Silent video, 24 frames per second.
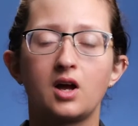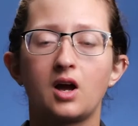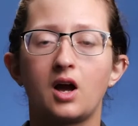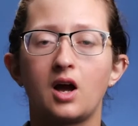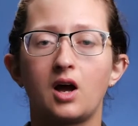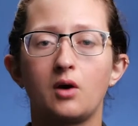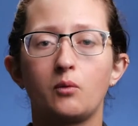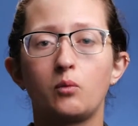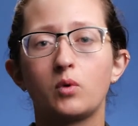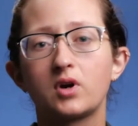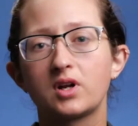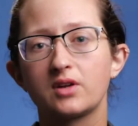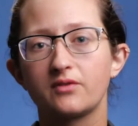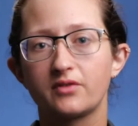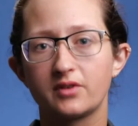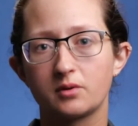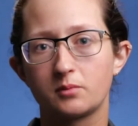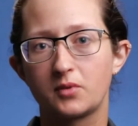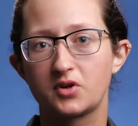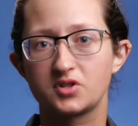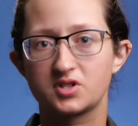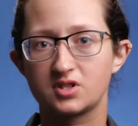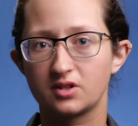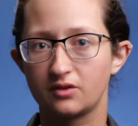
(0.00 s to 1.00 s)
One of the
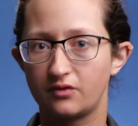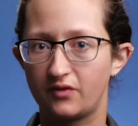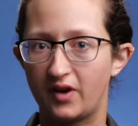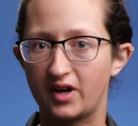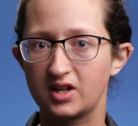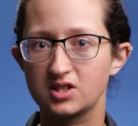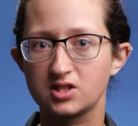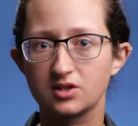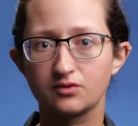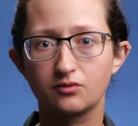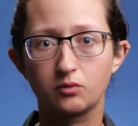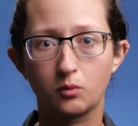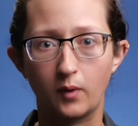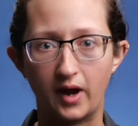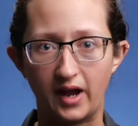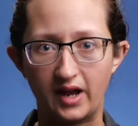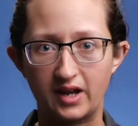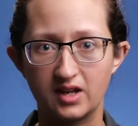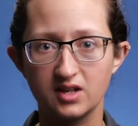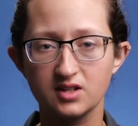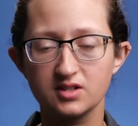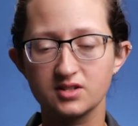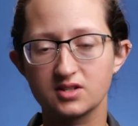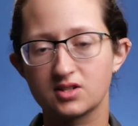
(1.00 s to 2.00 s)
most effective
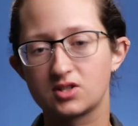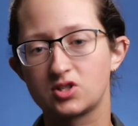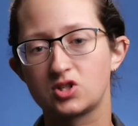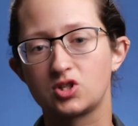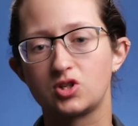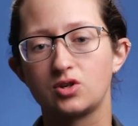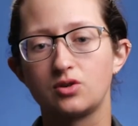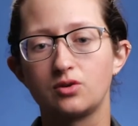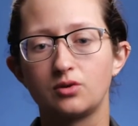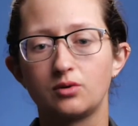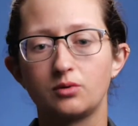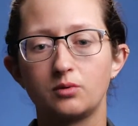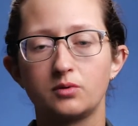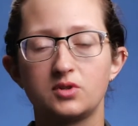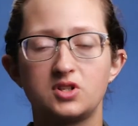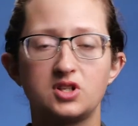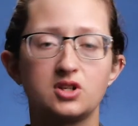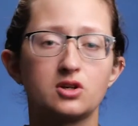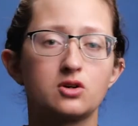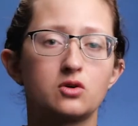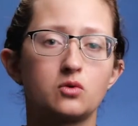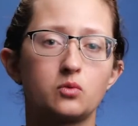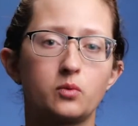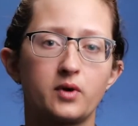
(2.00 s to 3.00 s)
ways to
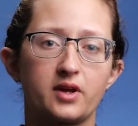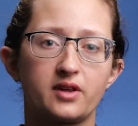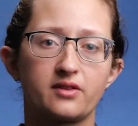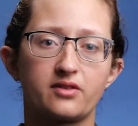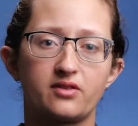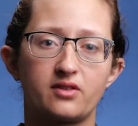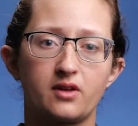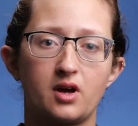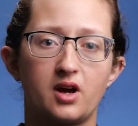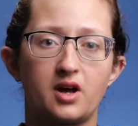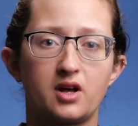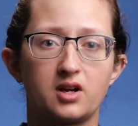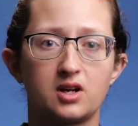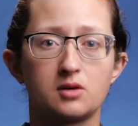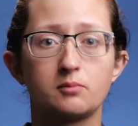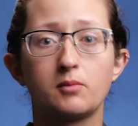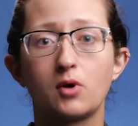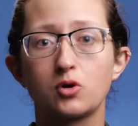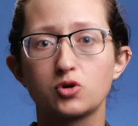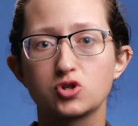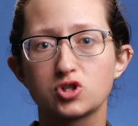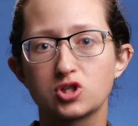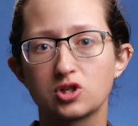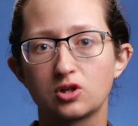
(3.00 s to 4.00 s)
deal with an
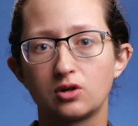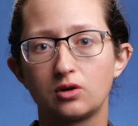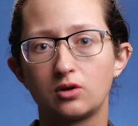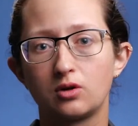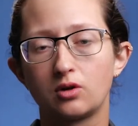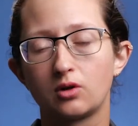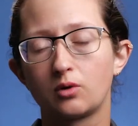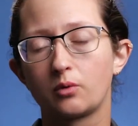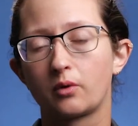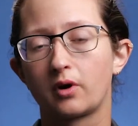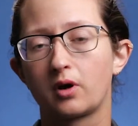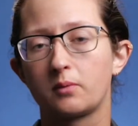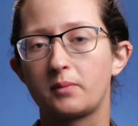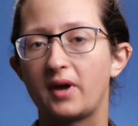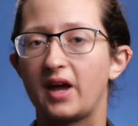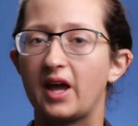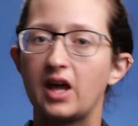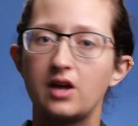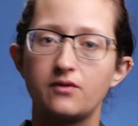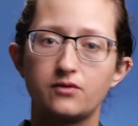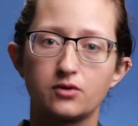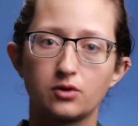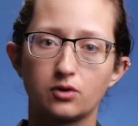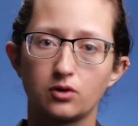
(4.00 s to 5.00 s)
emotional or a
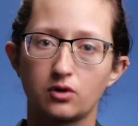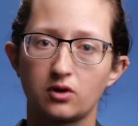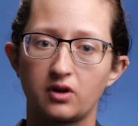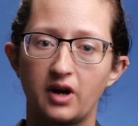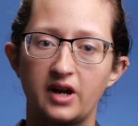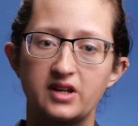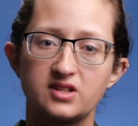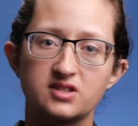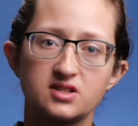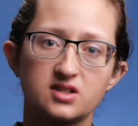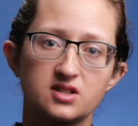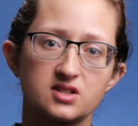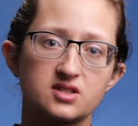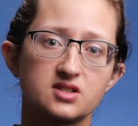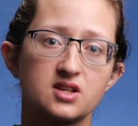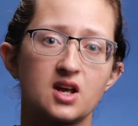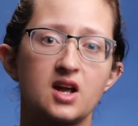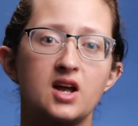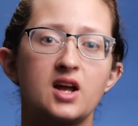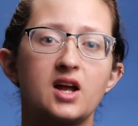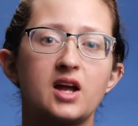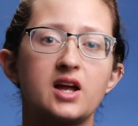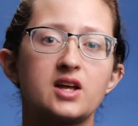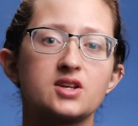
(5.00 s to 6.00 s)
behavioral crisis
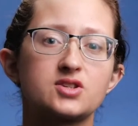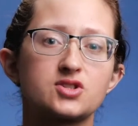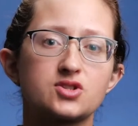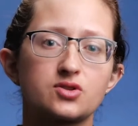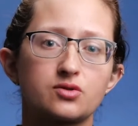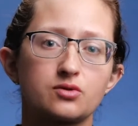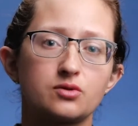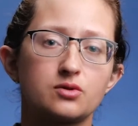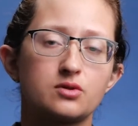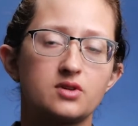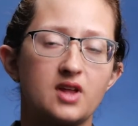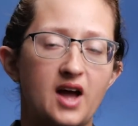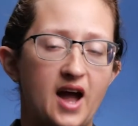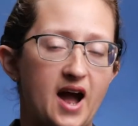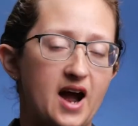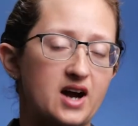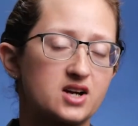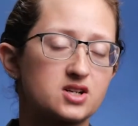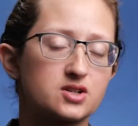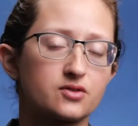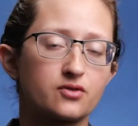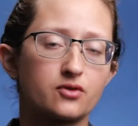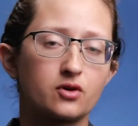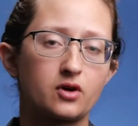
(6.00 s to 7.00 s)
is through the
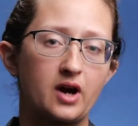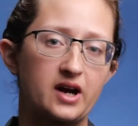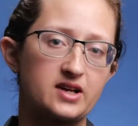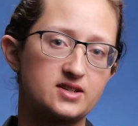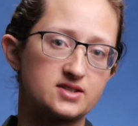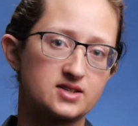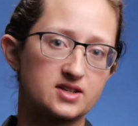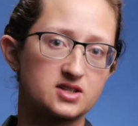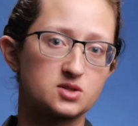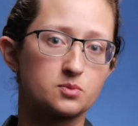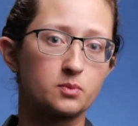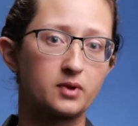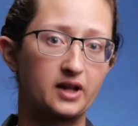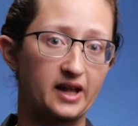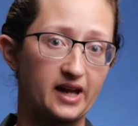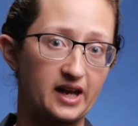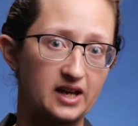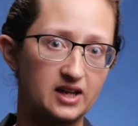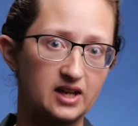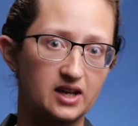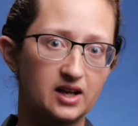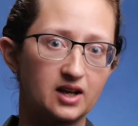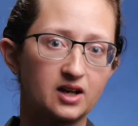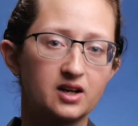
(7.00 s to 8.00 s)
act of crisis
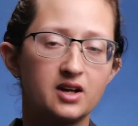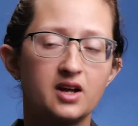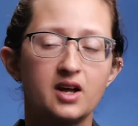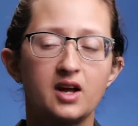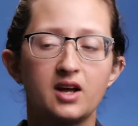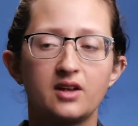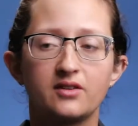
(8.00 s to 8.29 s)
planning.